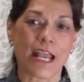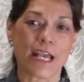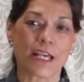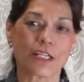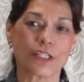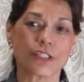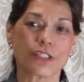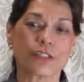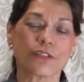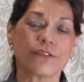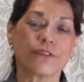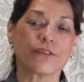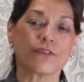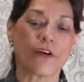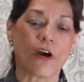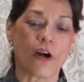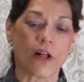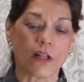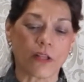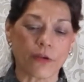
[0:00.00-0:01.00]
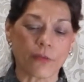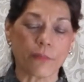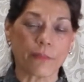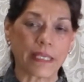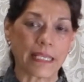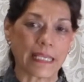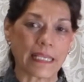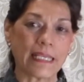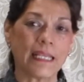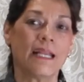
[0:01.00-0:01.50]
as you follow
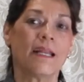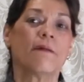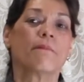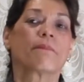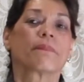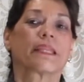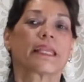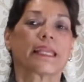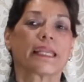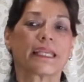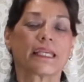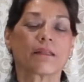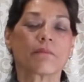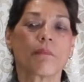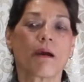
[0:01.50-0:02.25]
me in